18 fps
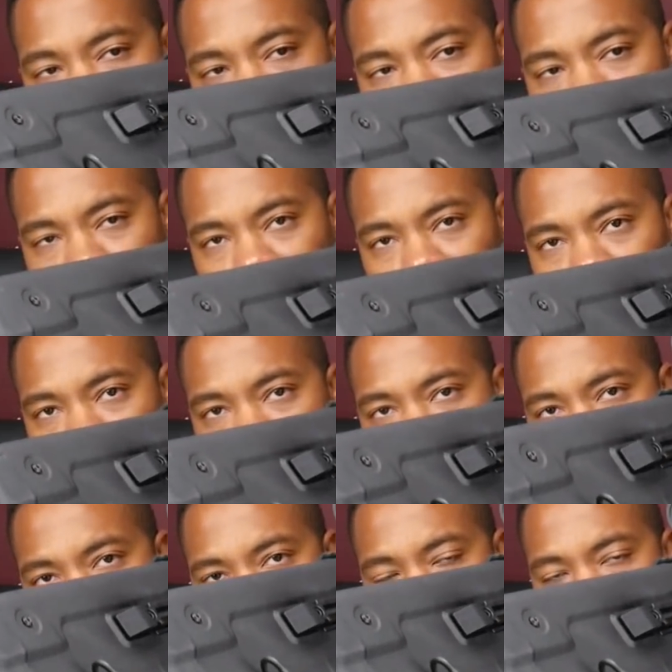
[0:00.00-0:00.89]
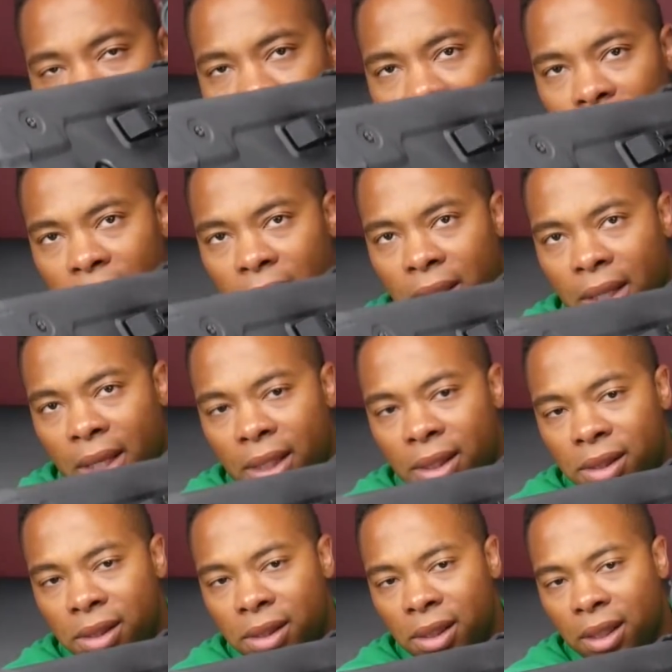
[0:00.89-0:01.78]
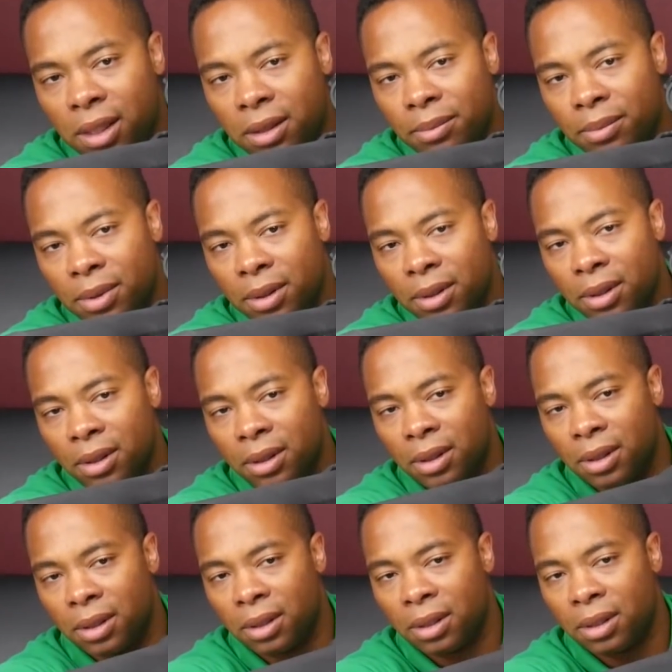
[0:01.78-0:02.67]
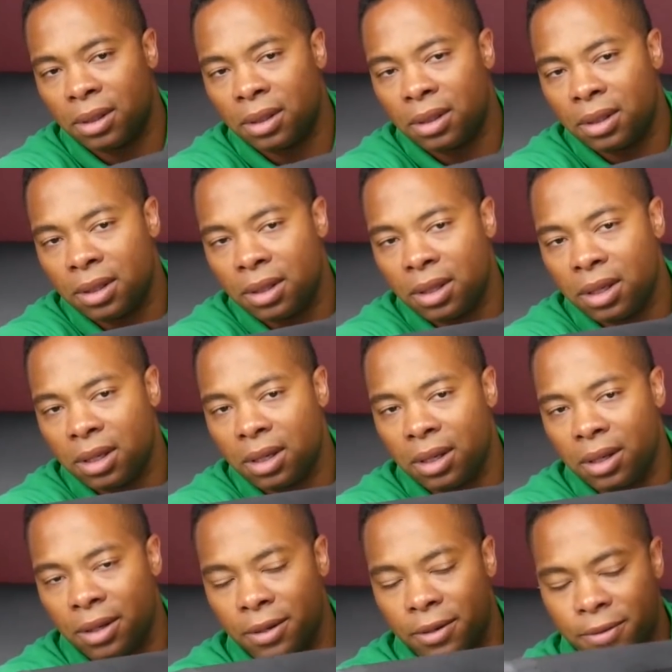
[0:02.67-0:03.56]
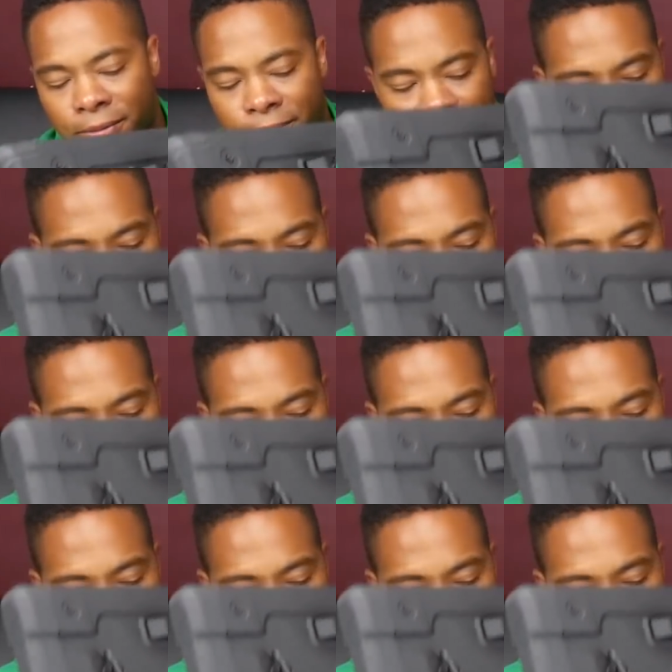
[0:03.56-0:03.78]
and hopefully you can see in that chamber there